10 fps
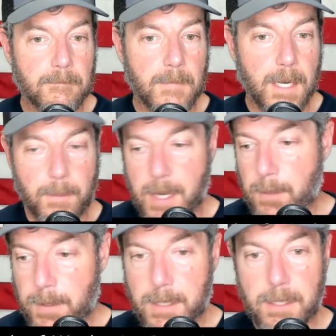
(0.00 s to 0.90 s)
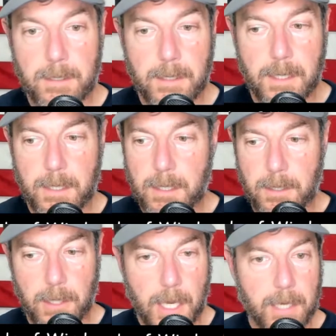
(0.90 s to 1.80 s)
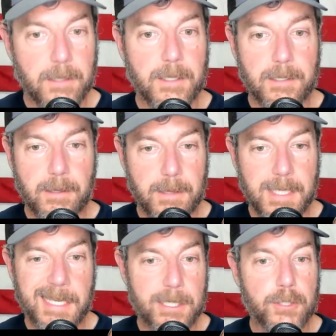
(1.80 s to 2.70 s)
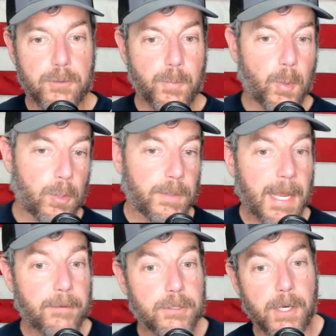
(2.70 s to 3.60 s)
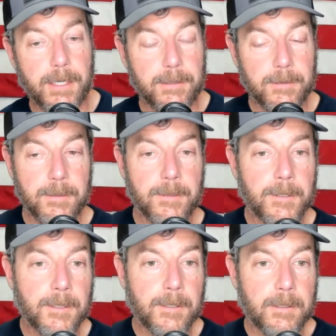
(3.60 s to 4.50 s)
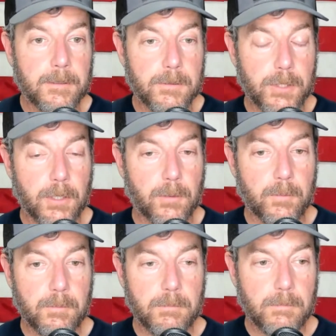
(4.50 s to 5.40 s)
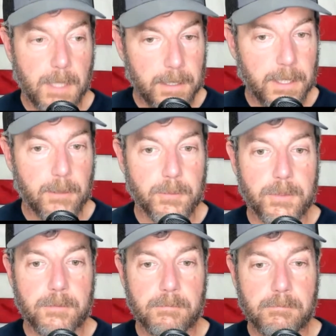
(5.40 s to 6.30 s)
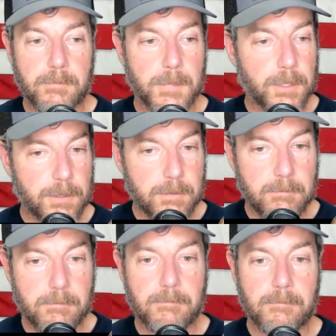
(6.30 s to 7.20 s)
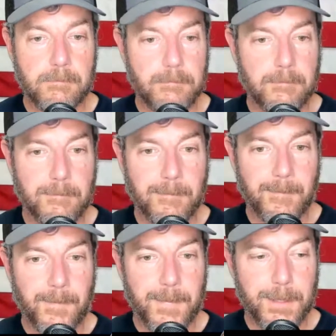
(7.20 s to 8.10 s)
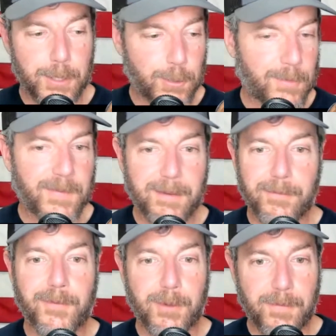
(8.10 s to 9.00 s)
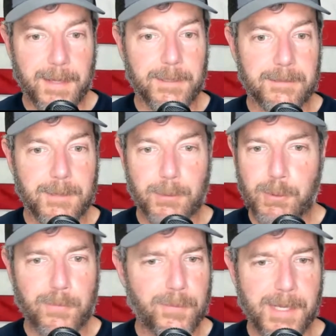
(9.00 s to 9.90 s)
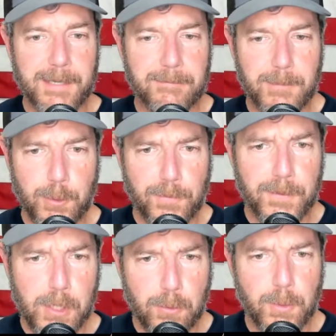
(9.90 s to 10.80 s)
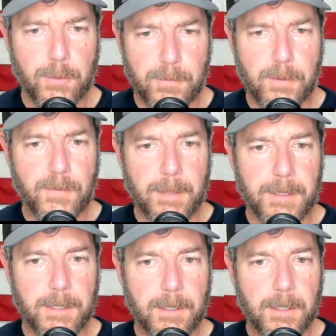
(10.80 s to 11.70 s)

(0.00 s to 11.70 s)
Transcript: And in my opinion, a lot of the issues boil down in training. So LEOs, just do a favor for your family. Don't do it for me. Do it for you. Do it for your family.